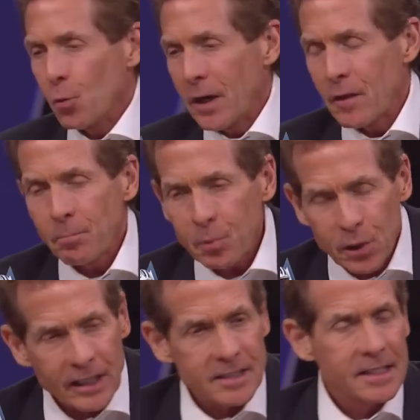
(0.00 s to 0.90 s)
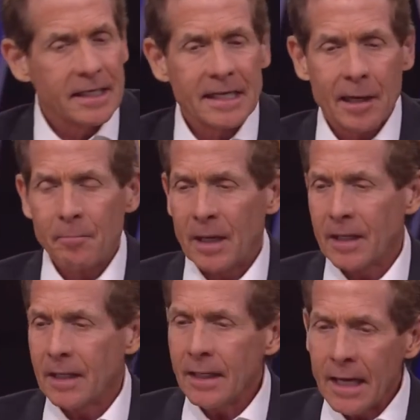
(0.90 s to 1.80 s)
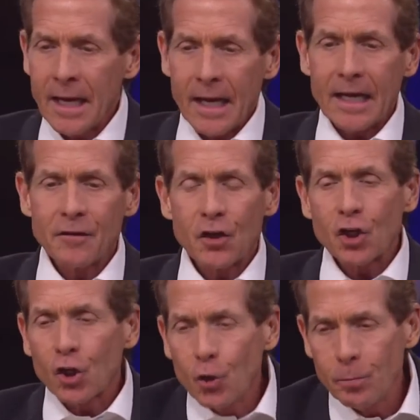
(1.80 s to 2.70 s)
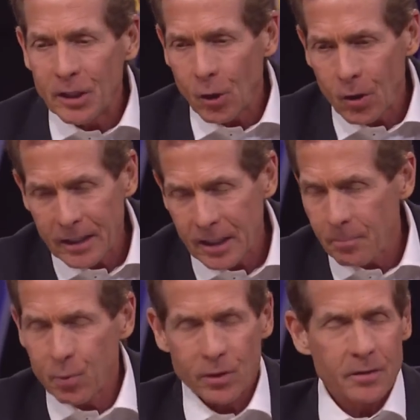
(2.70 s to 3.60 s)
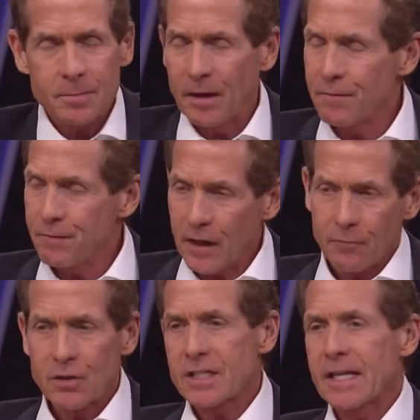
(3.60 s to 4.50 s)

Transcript: away the plays that he kept making and the QBR he kept putting. It's my favorite